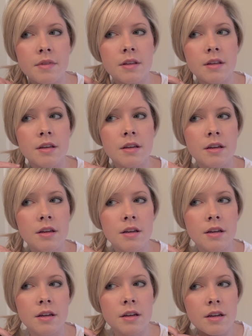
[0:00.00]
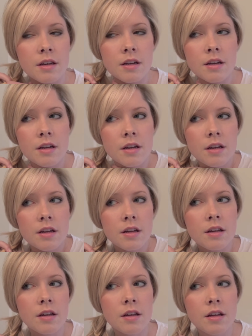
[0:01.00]

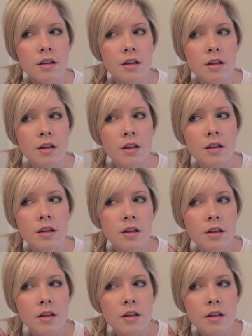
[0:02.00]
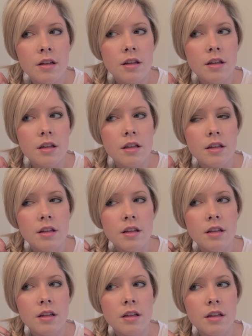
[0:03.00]

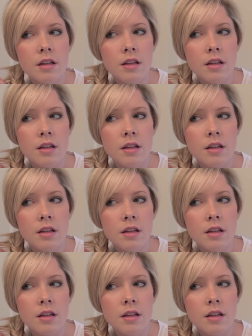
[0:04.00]
(silence)